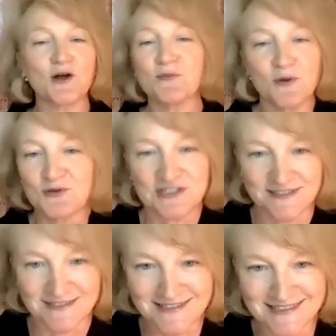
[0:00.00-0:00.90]

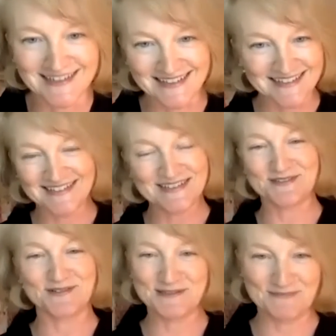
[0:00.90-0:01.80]
emotions
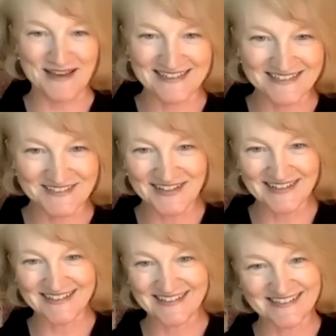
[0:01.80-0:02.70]
into a space,
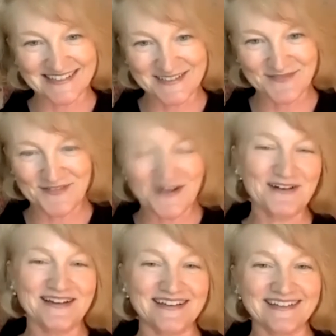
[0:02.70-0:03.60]
right? It's
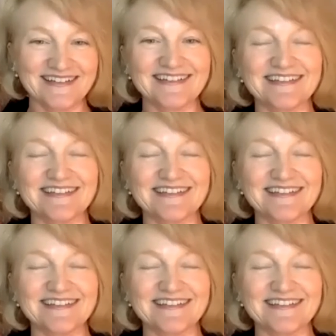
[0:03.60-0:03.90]
very